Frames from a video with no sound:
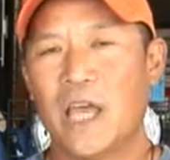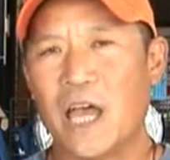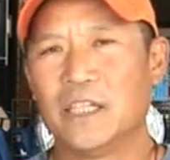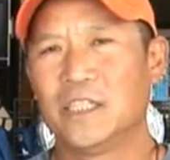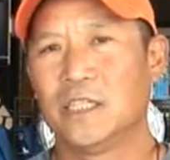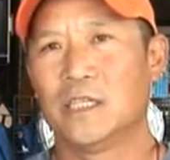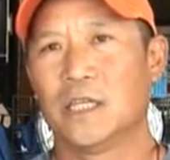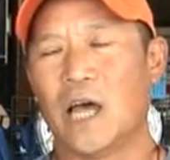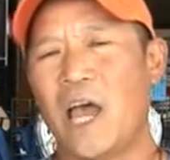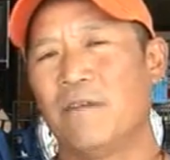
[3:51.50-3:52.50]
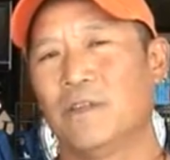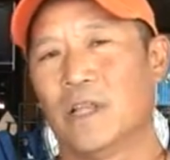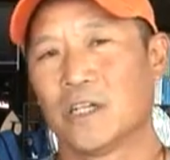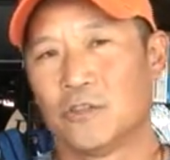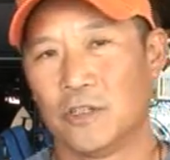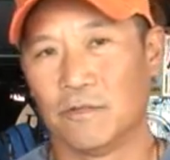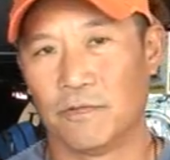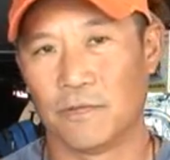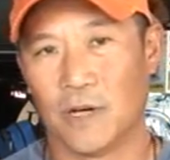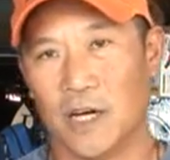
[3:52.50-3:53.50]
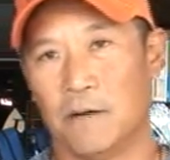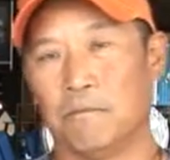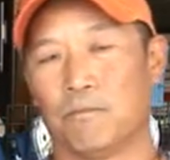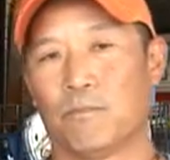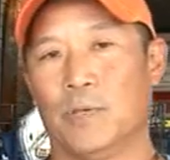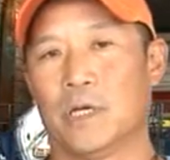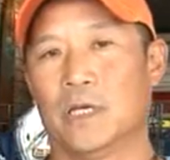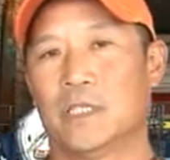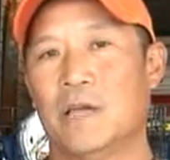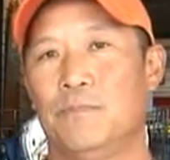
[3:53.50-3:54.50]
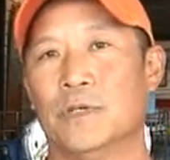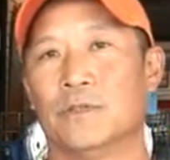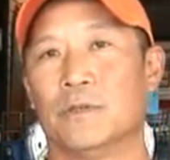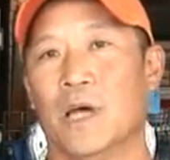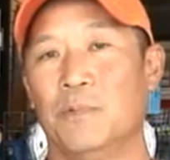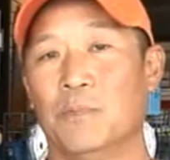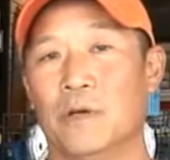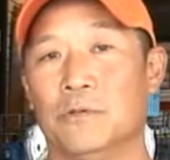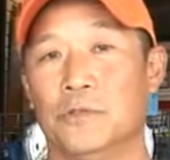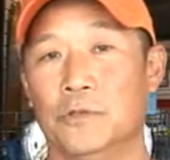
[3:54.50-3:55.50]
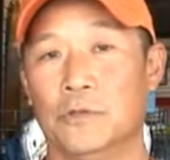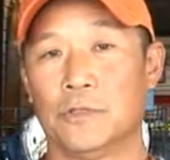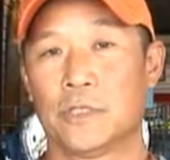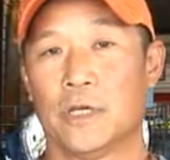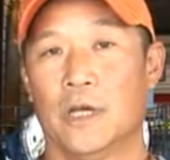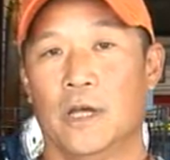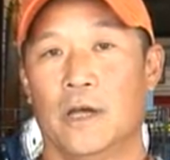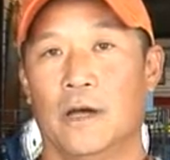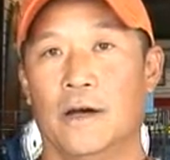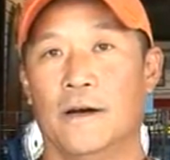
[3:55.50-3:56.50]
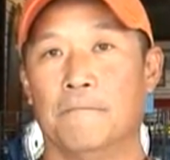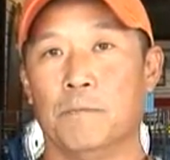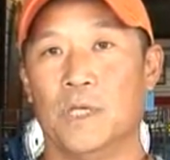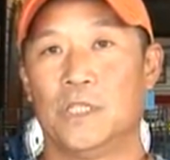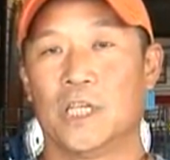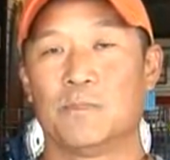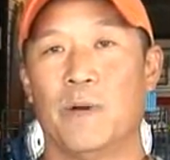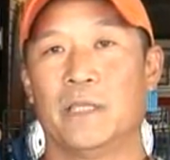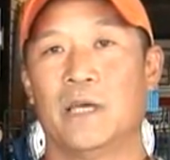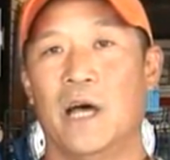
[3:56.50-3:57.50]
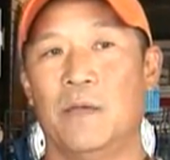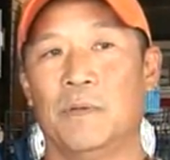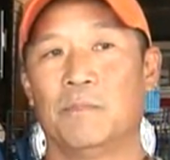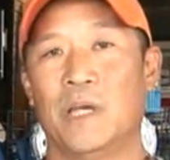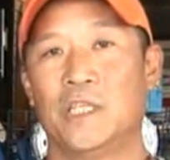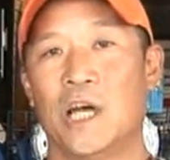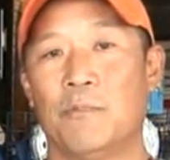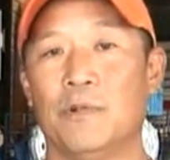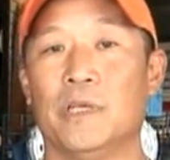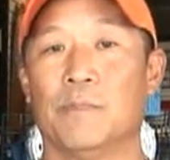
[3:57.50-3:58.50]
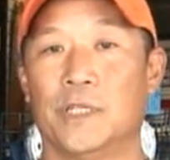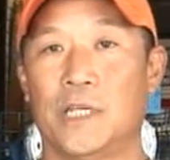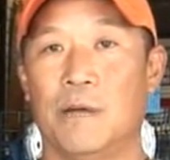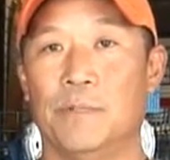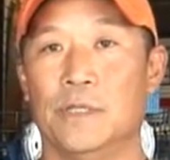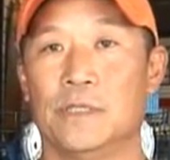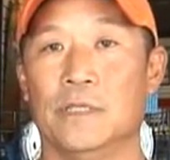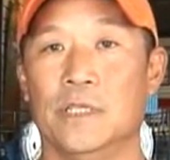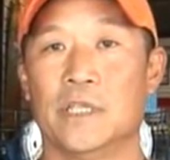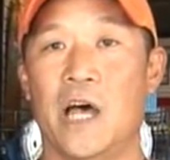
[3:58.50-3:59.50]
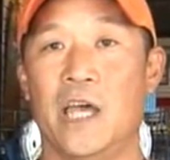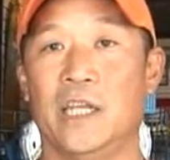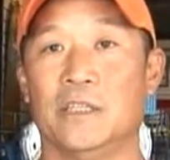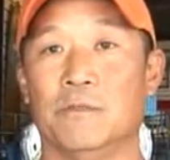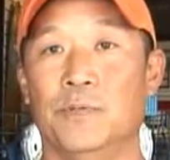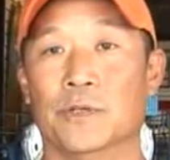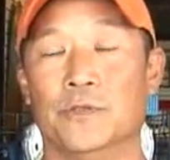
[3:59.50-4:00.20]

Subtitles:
Yeah, I have the luxury of because I build my own tools. It's just my time, and my job really at my shop is to design and to build